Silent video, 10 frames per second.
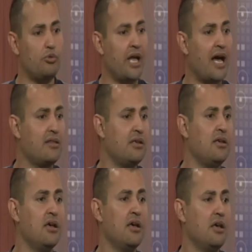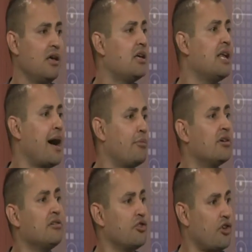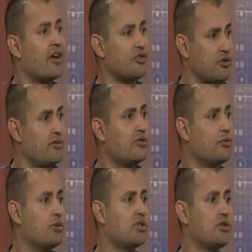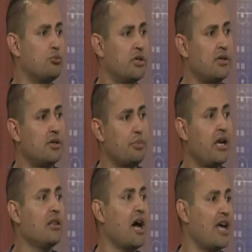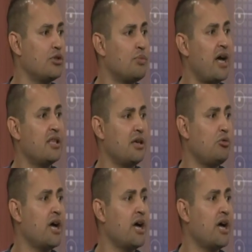we had the economical sanctions, which were penalized by the